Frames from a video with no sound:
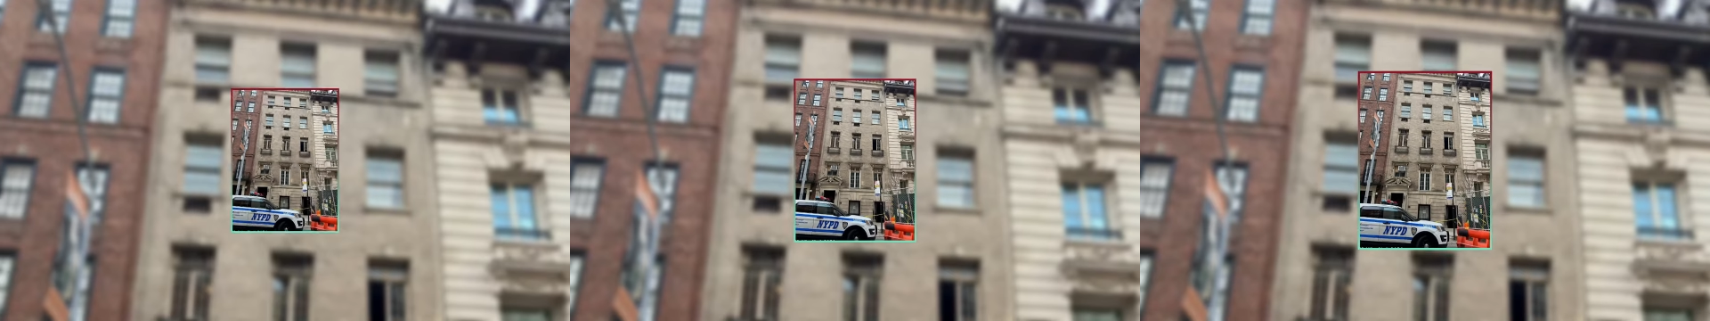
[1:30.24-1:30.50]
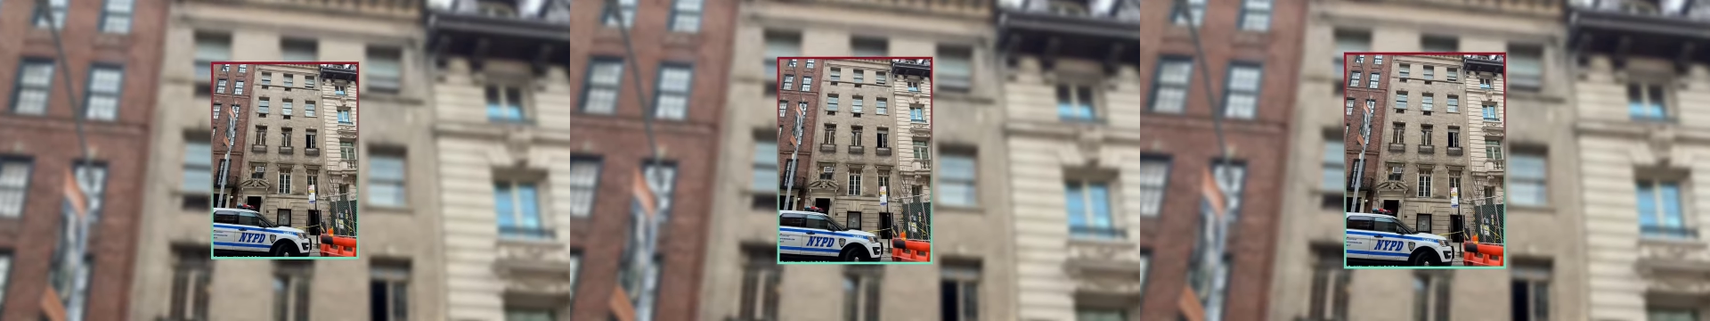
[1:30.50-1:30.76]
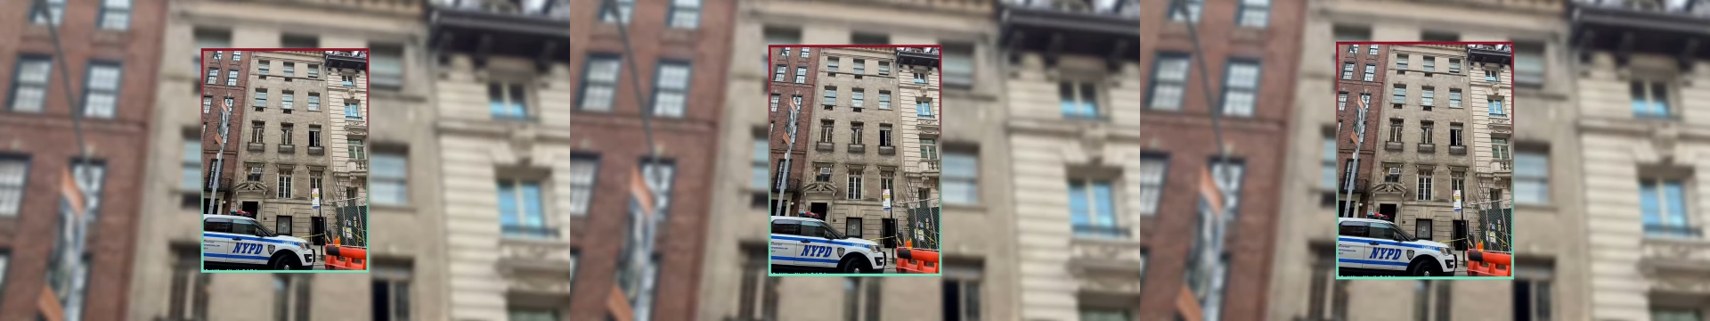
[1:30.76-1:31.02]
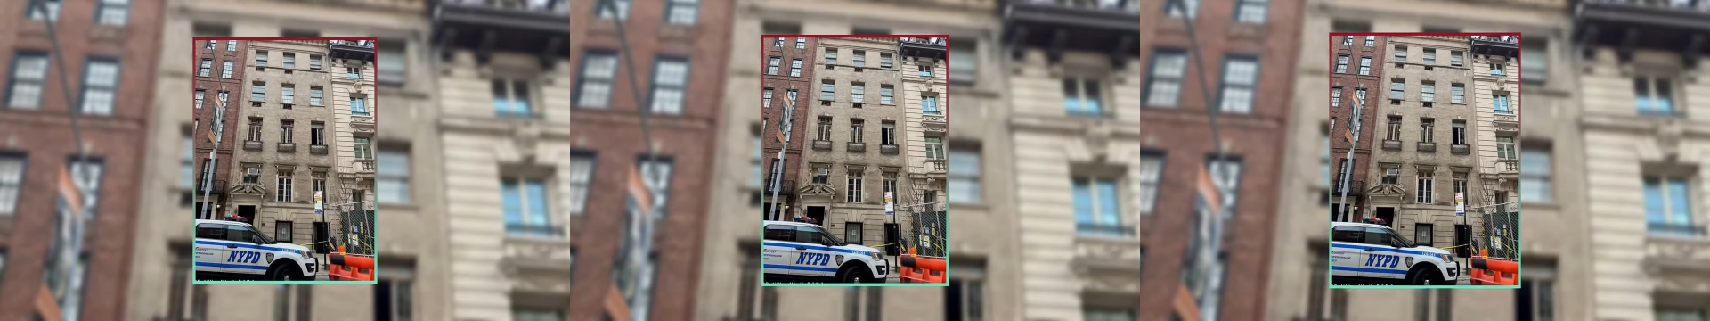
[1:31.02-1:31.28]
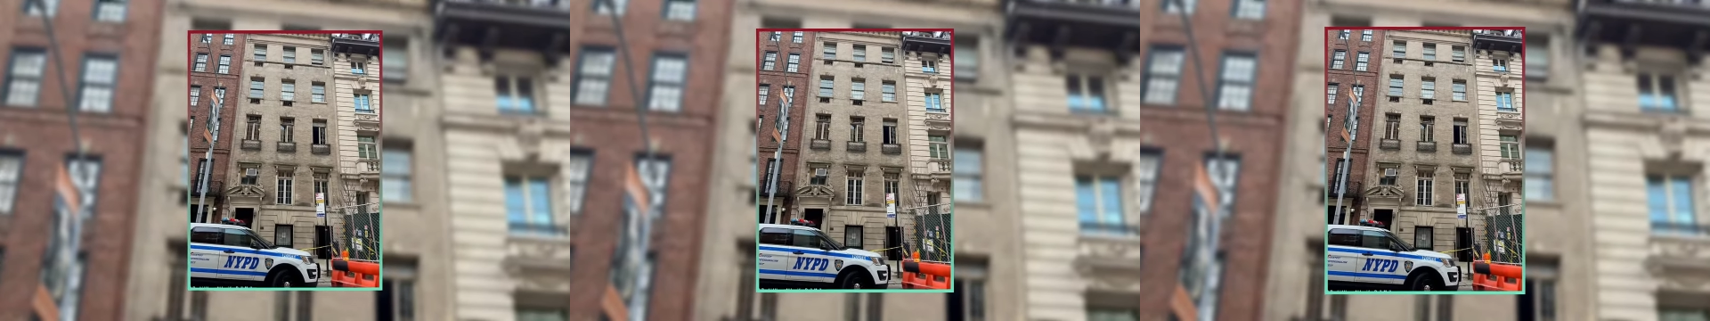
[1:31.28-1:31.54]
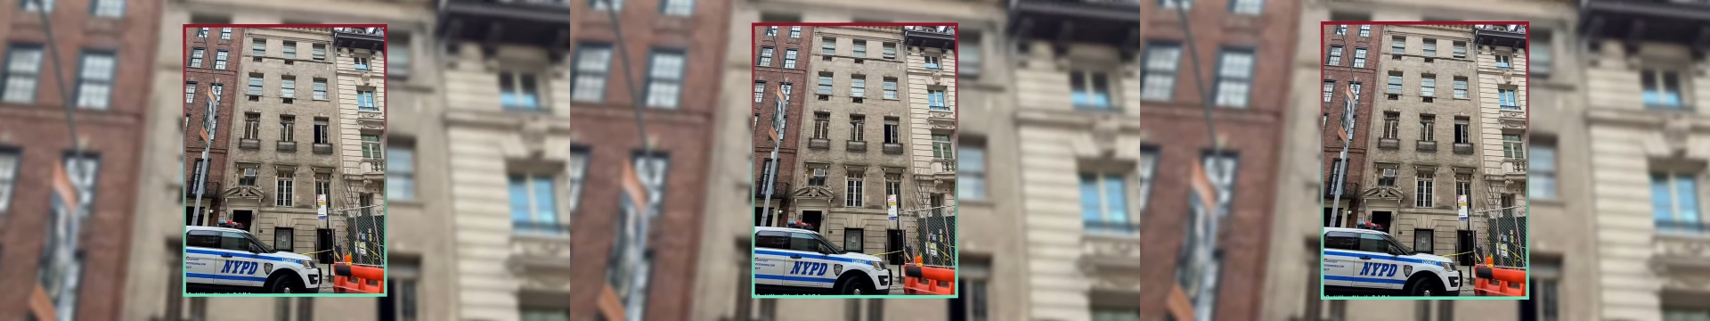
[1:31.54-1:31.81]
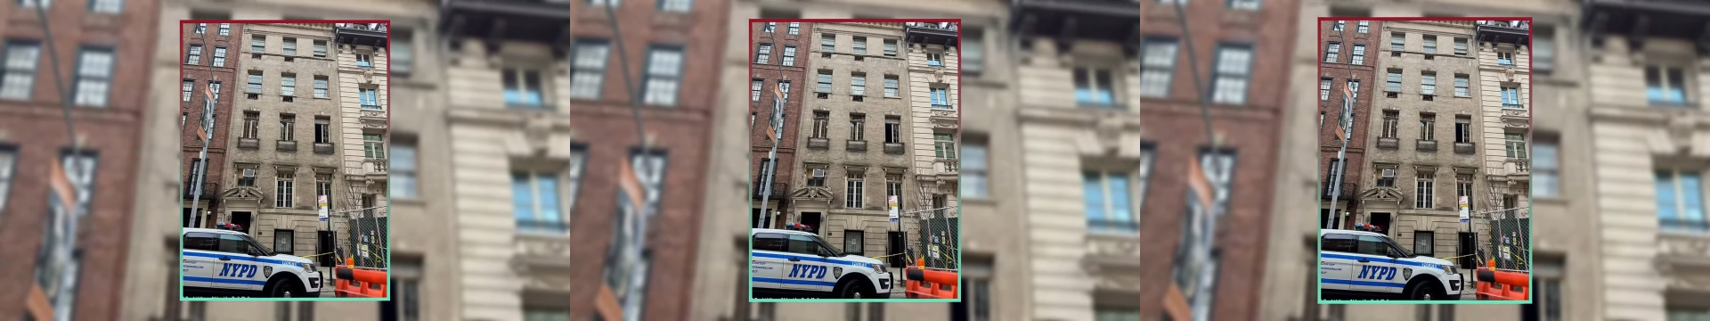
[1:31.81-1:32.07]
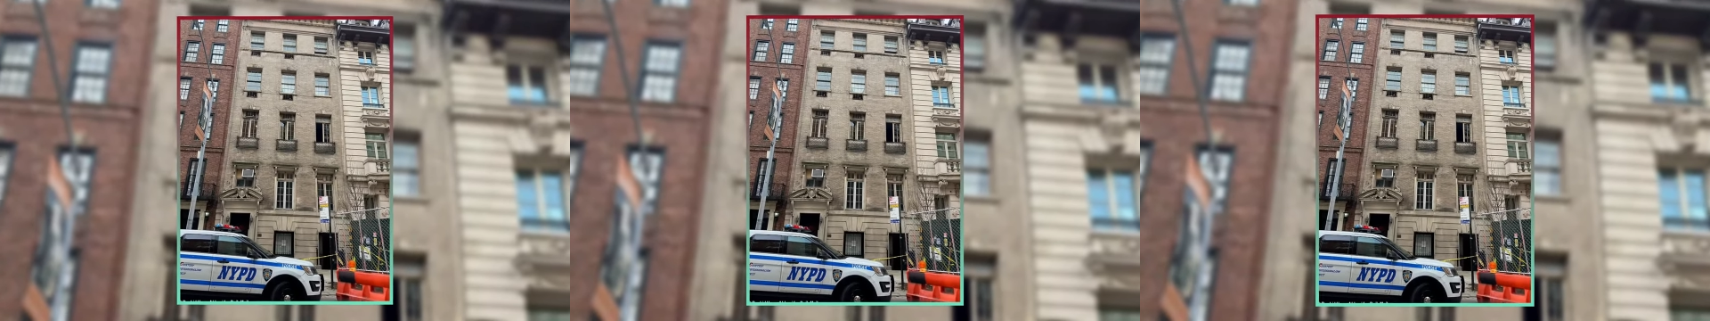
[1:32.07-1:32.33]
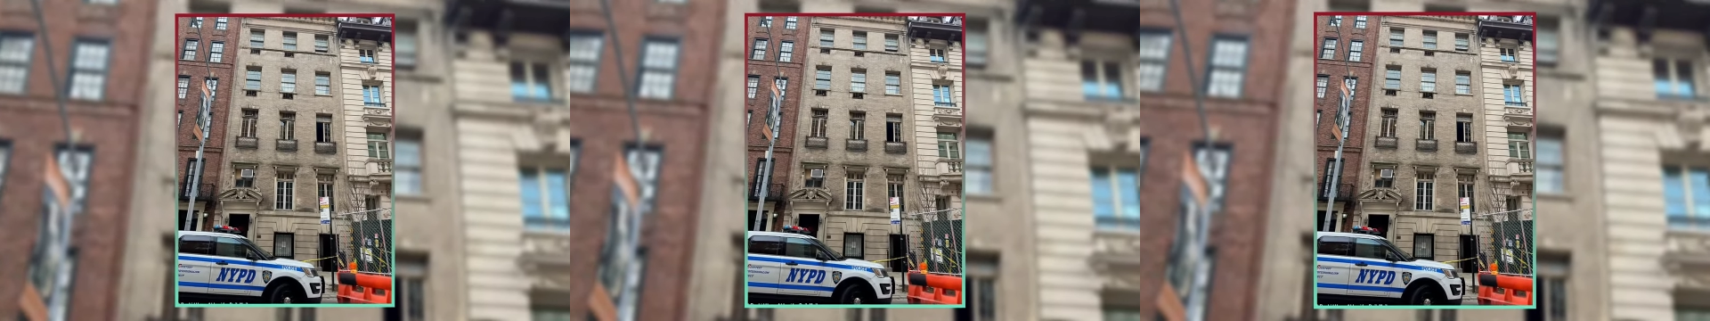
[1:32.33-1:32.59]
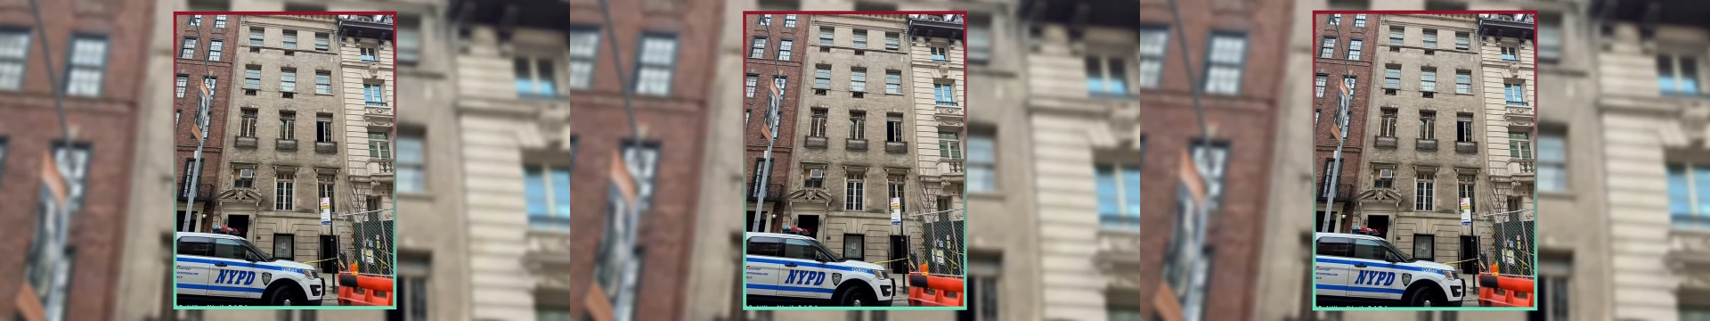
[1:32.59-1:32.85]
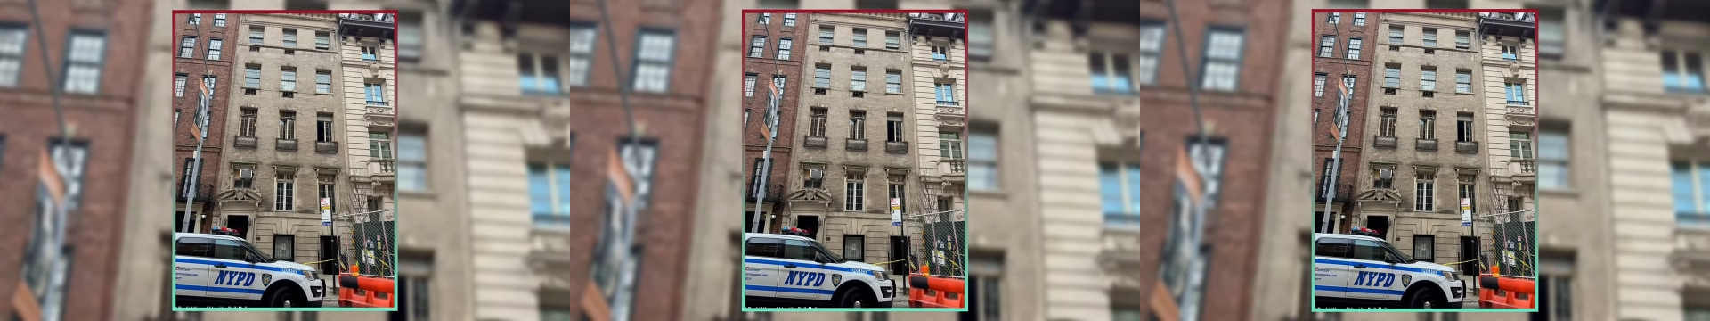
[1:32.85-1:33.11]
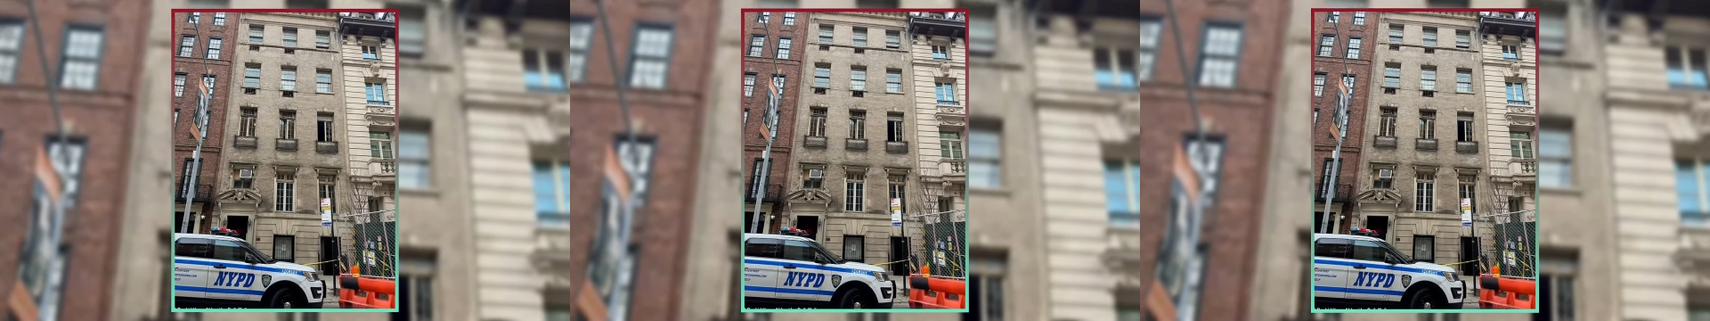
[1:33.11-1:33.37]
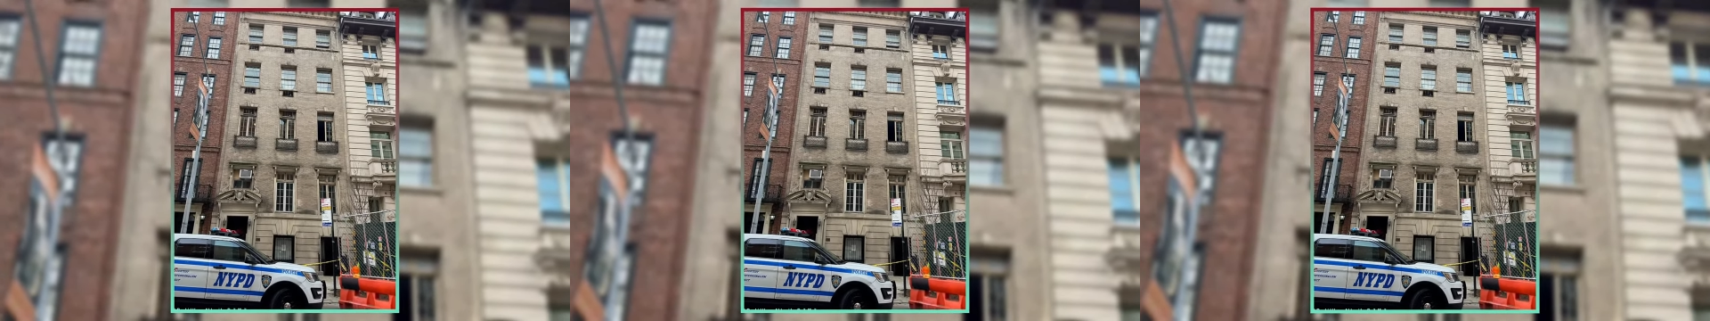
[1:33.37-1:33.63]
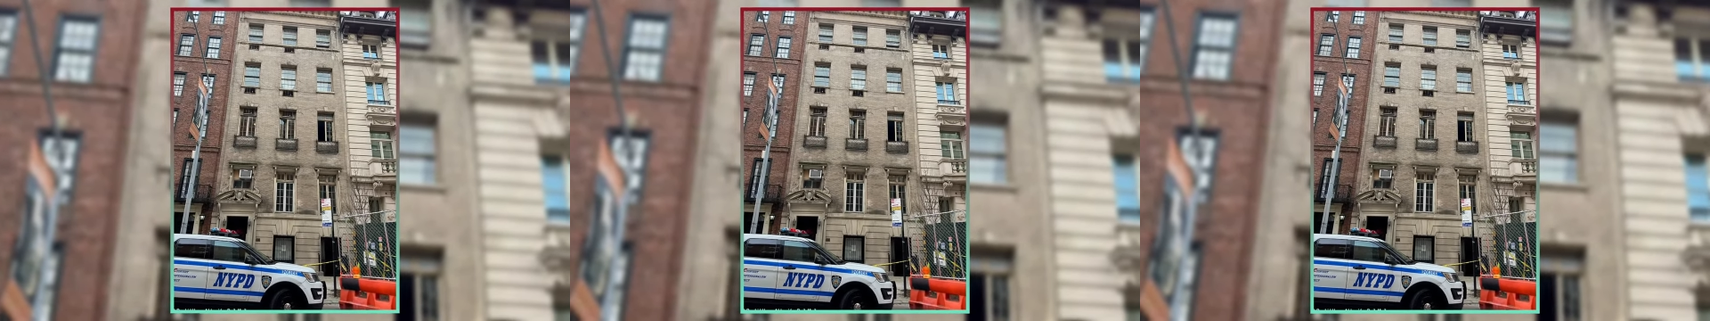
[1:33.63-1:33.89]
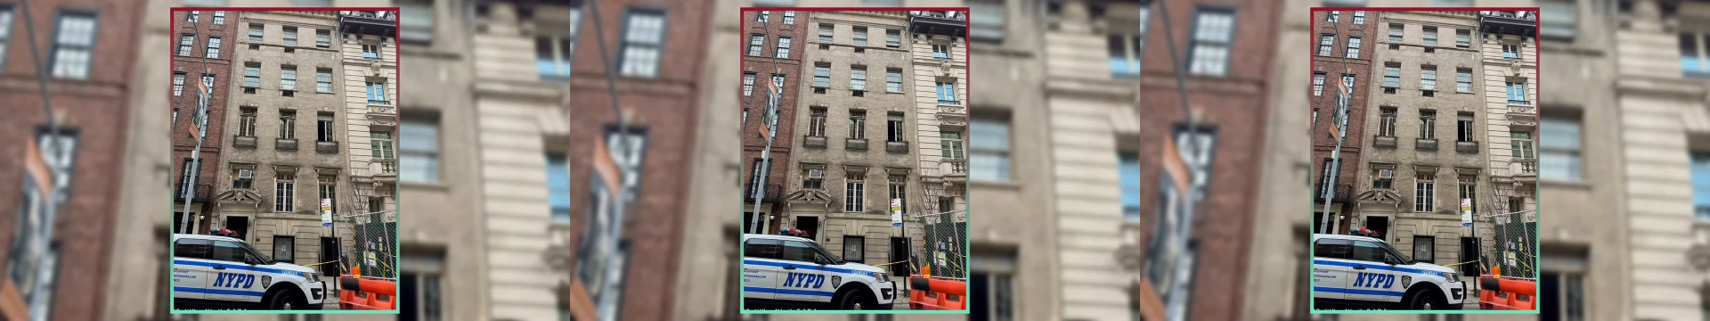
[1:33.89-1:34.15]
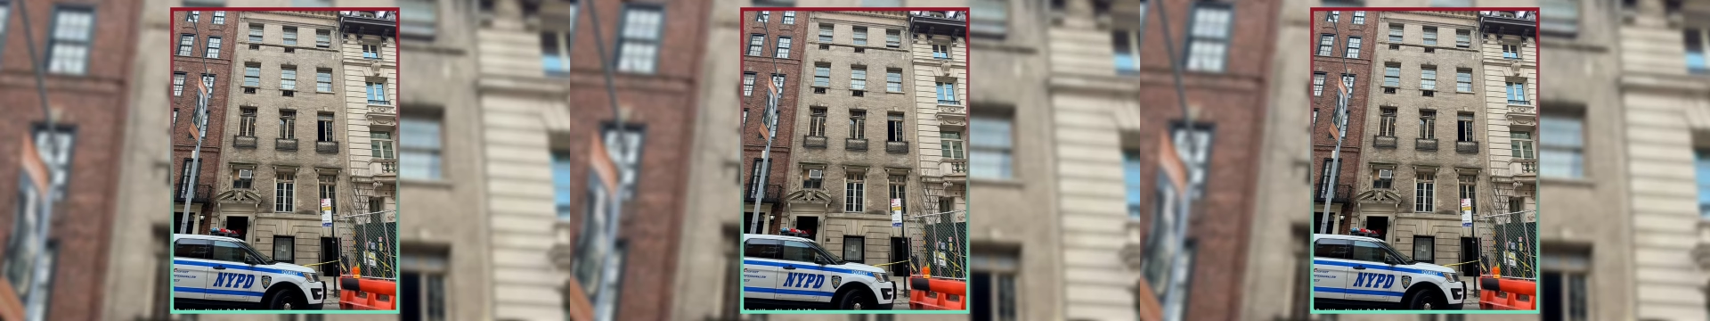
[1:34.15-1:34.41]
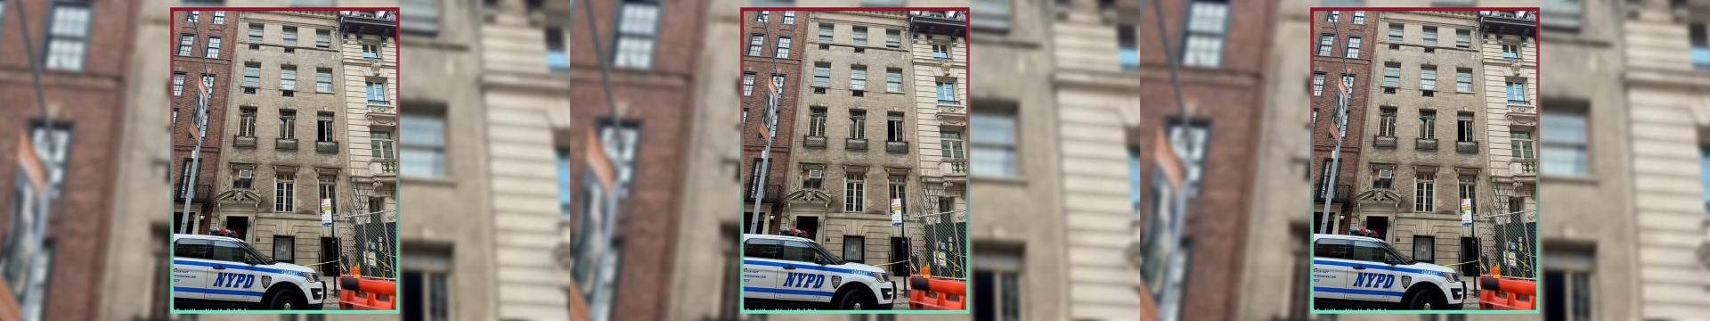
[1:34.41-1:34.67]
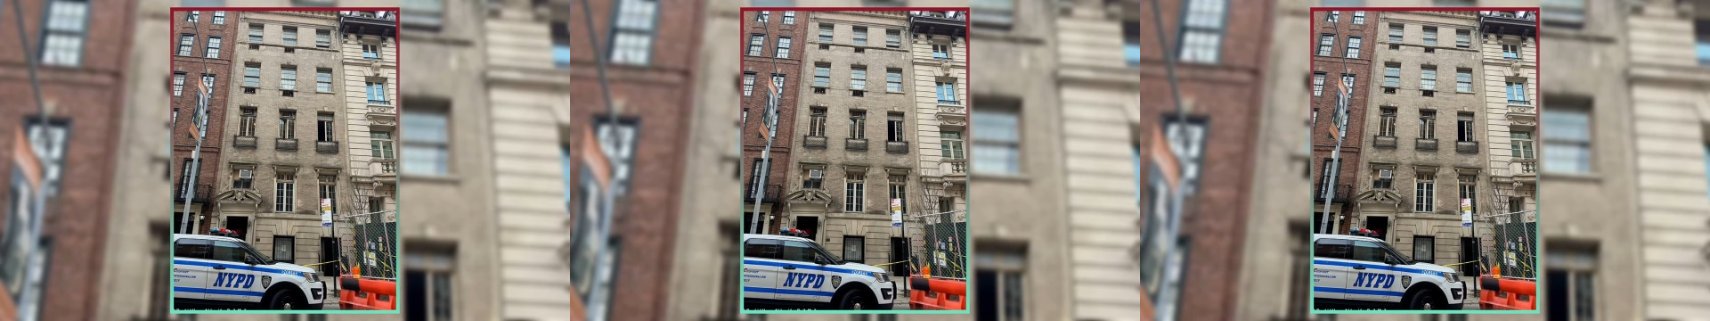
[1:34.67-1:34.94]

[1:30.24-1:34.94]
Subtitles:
[unreadable: no face in view]